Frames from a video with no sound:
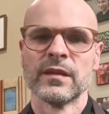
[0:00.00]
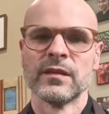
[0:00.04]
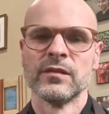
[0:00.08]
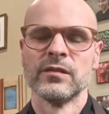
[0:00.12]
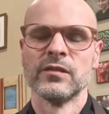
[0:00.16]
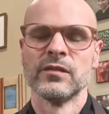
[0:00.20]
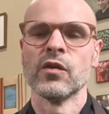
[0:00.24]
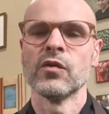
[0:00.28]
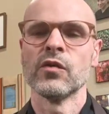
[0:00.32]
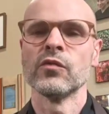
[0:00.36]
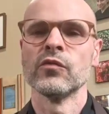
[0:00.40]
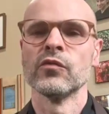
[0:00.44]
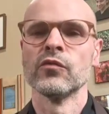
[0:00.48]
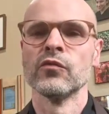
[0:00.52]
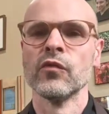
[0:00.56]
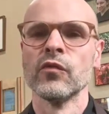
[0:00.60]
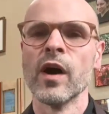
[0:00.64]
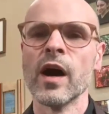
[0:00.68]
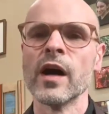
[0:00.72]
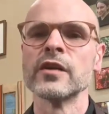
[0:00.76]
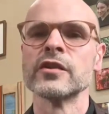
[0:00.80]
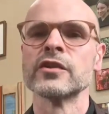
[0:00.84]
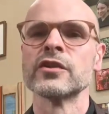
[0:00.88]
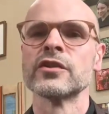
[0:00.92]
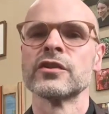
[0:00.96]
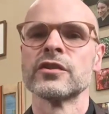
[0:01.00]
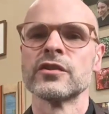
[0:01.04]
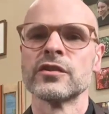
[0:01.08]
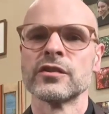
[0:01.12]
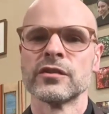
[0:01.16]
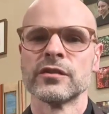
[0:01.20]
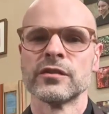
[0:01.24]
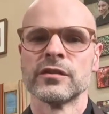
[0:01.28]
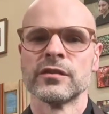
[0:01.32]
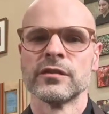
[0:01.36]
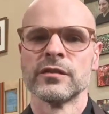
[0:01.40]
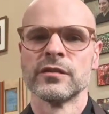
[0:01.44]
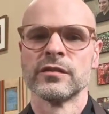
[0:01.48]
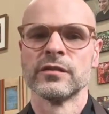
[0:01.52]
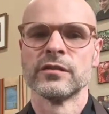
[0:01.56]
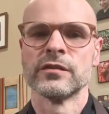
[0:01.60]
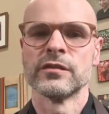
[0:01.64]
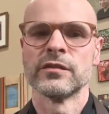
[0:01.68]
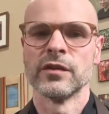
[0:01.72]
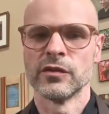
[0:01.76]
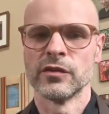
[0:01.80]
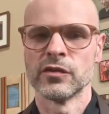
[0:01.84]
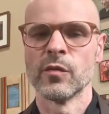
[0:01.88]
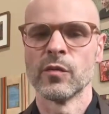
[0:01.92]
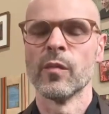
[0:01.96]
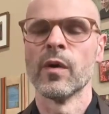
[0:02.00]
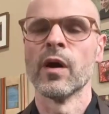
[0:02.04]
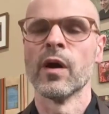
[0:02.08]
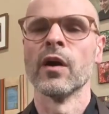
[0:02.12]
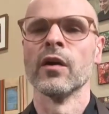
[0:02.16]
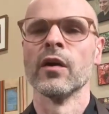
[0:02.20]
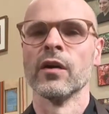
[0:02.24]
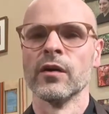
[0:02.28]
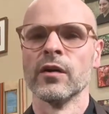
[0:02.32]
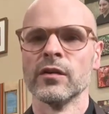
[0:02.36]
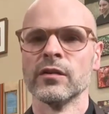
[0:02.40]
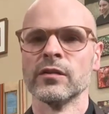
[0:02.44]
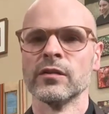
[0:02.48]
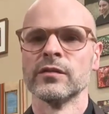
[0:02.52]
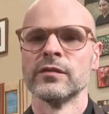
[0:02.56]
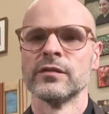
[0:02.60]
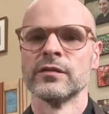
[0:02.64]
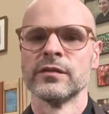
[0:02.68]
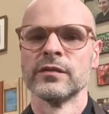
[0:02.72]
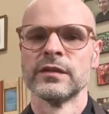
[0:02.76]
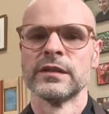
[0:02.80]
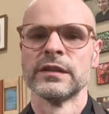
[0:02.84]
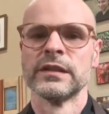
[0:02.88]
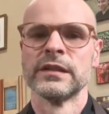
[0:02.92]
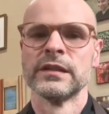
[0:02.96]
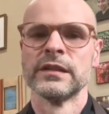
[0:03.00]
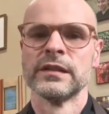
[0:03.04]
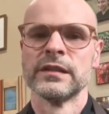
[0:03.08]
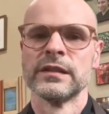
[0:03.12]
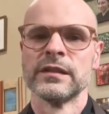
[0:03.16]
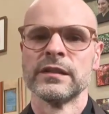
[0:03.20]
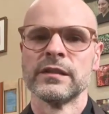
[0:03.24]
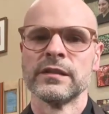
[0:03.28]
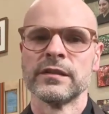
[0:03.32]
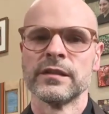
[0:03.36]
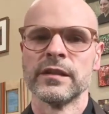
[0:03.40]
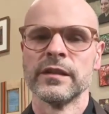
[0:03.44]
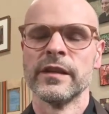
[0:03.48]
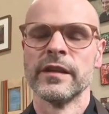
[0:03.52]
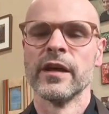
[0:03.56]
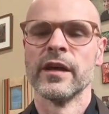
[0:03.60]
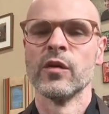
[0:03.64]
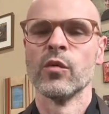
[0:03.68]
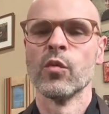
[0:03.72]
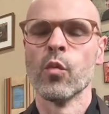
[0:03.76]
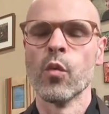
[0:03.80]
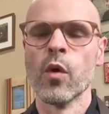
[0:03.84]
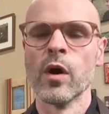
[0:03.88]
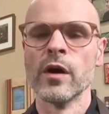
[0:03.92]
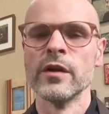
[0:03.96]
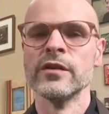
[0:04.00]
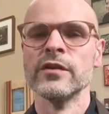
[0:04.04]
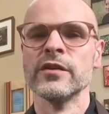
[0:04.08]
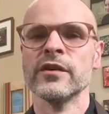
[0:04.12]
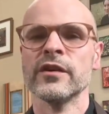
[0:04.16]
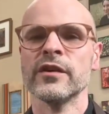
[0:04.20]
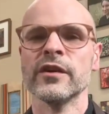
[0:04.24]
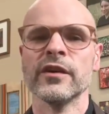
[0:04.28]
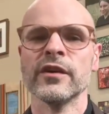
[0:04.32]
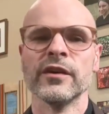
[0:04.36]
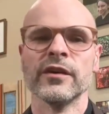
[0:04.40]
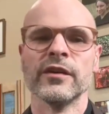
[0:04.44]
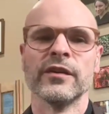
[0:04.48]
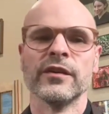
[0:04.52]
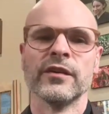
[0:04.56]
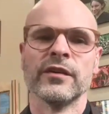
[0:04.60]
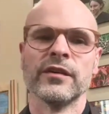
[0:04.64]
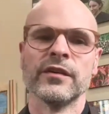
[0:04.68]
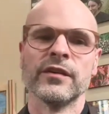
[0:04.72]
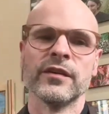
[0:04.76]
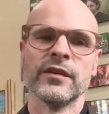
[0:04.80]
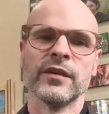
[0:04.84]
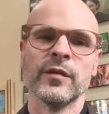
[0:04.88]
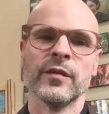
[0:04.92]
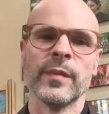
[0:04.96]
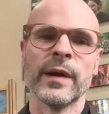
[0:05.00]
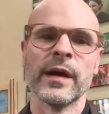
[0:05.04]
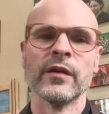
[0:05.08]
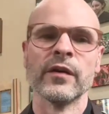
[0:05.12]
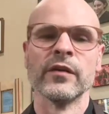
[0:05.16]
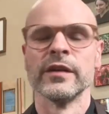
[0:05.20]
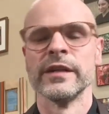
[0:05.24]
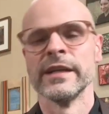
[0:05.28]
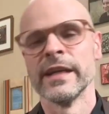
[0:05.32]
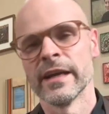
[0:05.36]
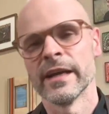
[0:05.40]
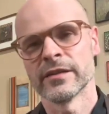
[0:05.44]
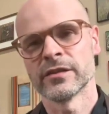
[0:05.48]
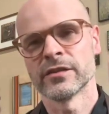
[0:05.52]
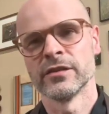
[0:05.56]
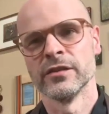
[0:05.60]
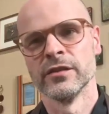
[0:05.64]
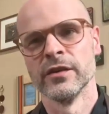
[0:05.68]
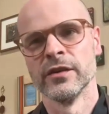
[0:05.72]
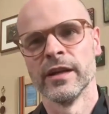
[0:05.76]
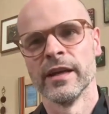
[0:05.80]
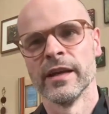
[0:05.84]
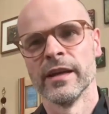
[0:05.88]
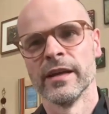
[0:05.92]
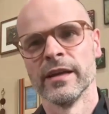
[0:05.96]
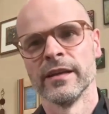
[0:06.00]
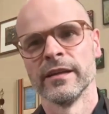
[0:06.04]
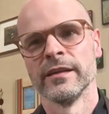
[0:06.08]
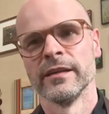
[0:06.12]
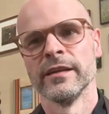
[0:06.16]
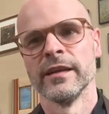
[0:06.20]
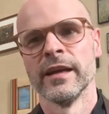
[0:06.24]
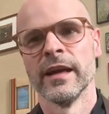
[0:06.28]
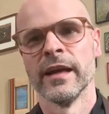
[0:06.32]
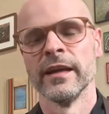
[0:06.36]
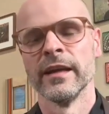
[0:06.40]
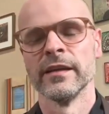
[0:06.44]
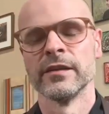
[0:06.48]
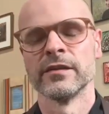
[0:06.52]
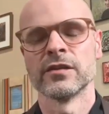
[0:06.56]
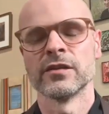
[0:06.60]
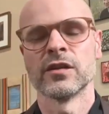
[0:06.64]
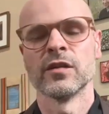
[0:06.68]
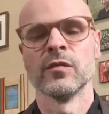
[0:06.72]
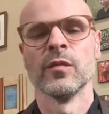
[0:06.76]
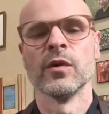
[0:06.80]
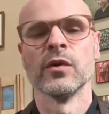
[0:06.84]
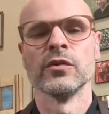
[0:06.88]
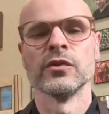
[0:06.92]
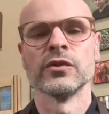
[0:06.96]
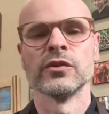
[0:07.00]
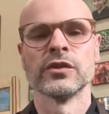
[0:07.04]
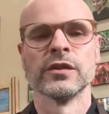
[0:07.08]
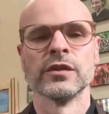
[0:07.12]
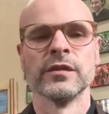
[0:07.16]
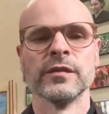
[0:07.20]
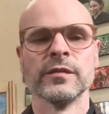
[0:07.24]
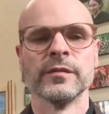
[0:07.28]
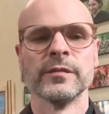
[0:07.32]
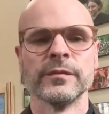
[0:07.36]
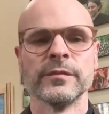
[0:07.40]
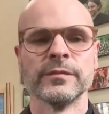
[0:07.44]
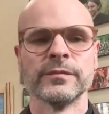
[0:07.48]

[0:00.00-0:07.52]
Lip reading: Don't rush to tomorrow to then wonder about yesterday and its commotion.